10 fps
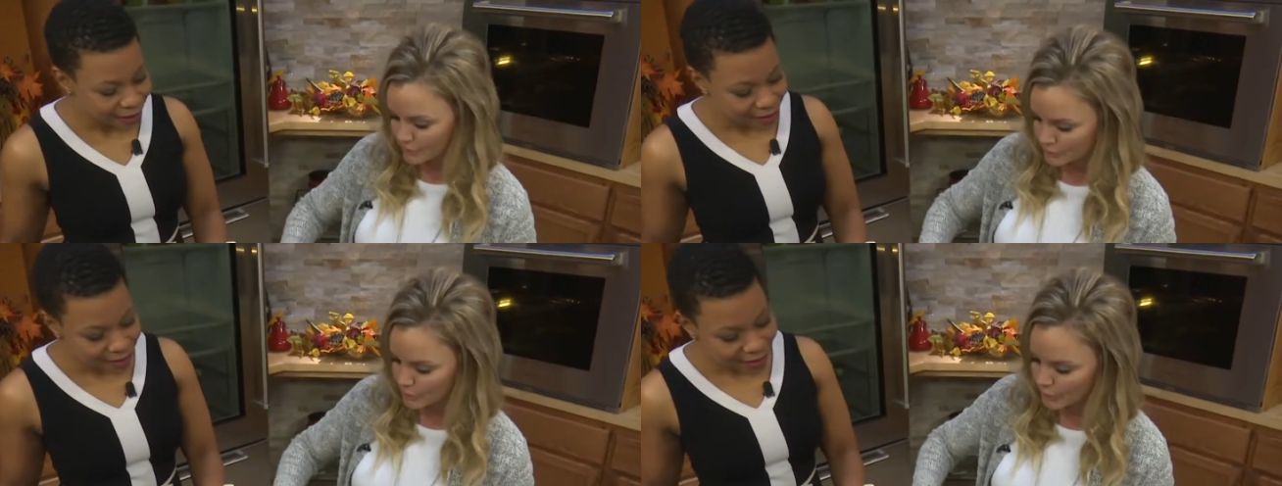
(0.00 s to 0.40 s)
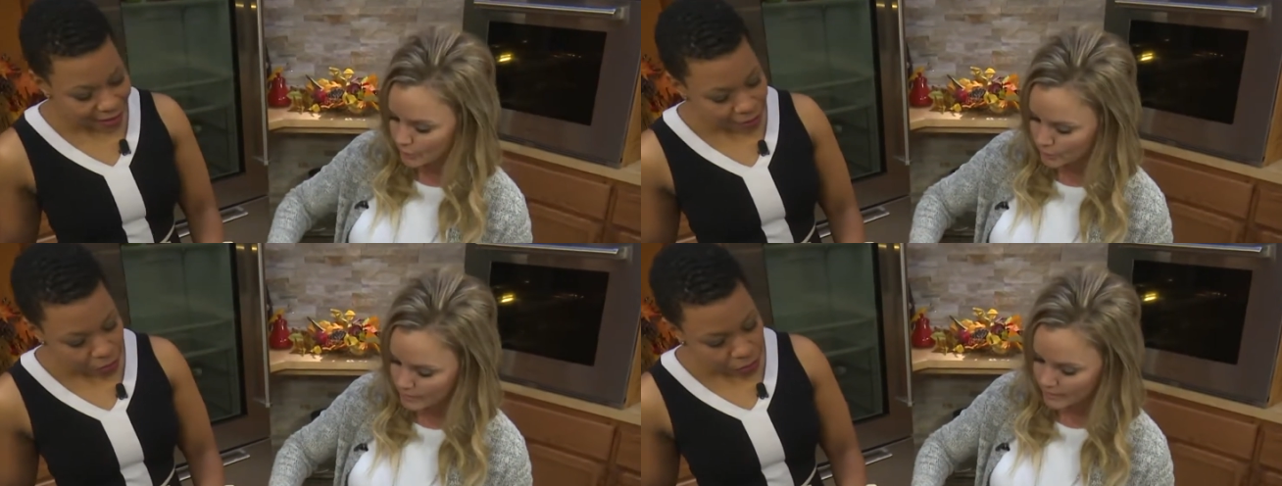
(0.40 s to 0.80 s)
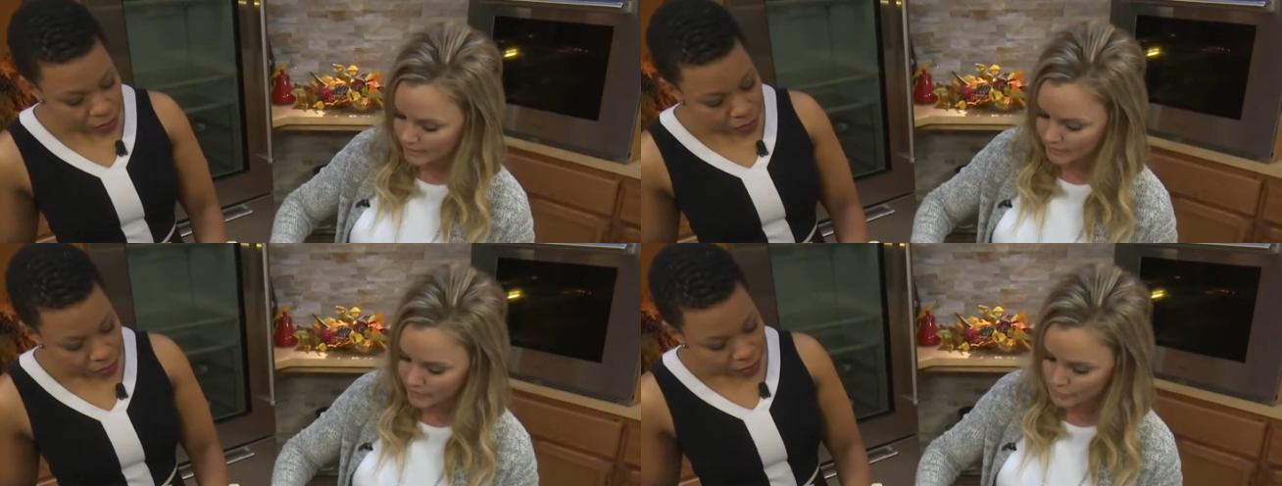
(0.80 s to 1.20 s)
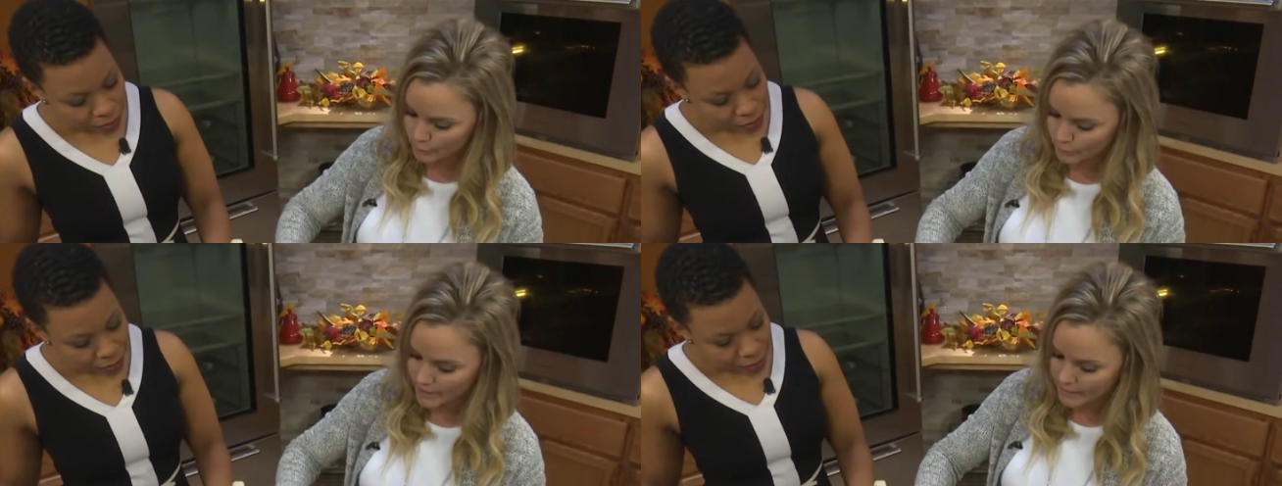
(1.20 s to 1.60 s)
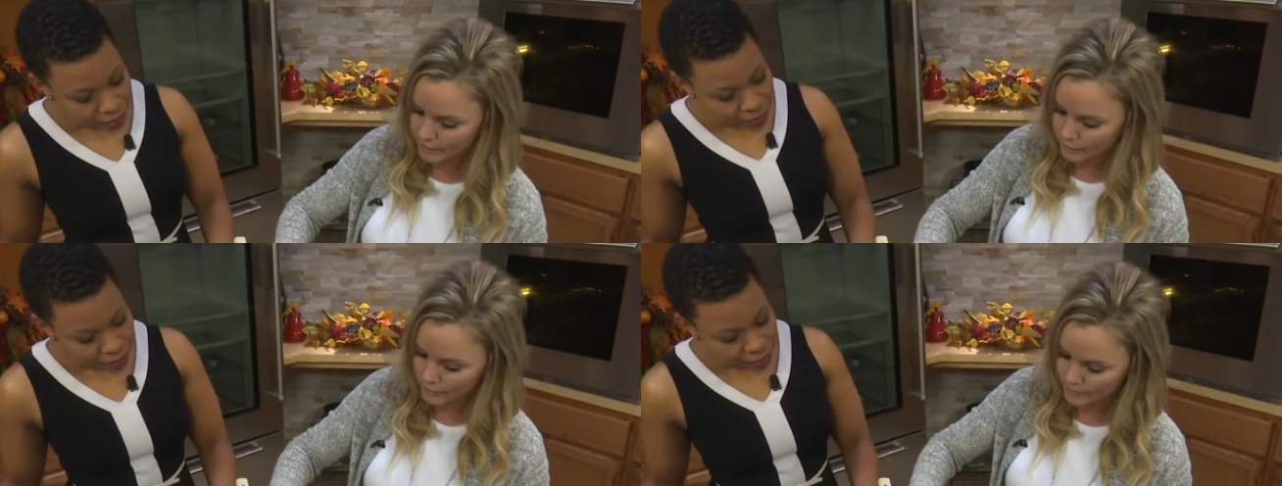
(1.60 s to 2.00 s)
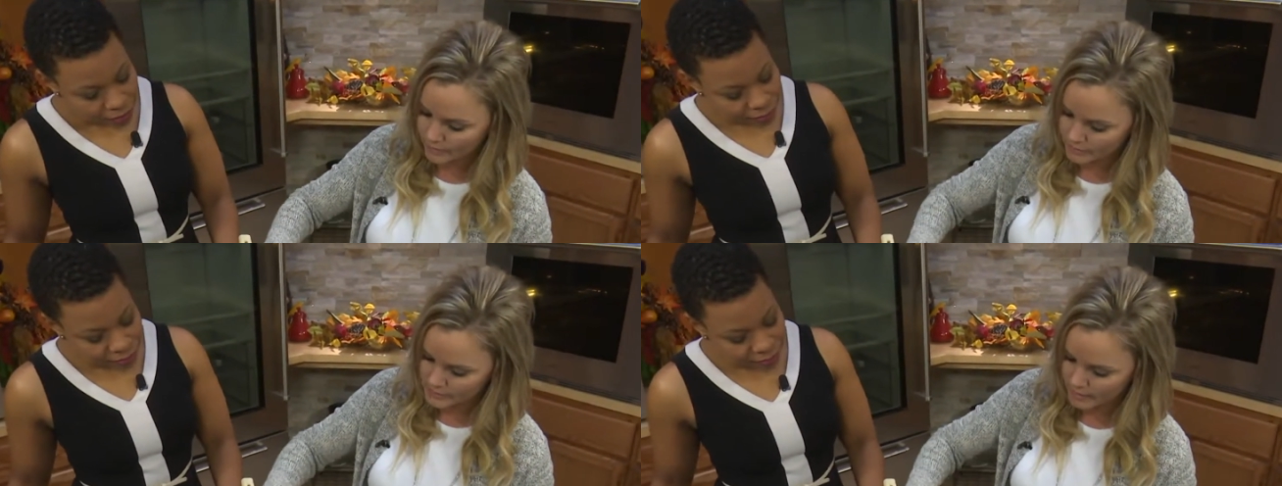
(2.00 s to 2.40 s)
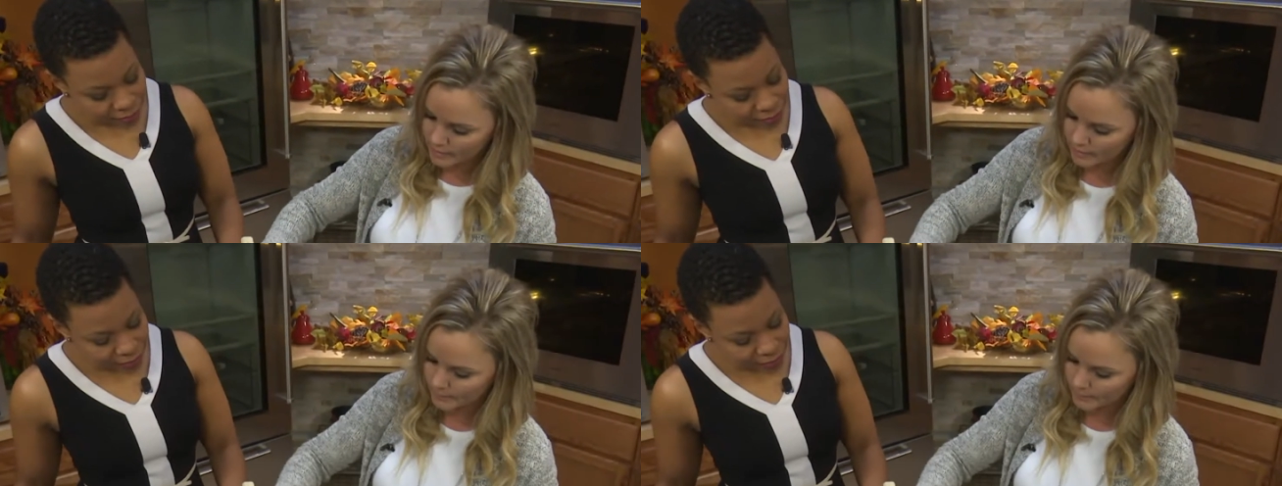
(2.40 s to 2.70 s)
Speaker 1: So there's cumin, there's oregano, there's um, mm.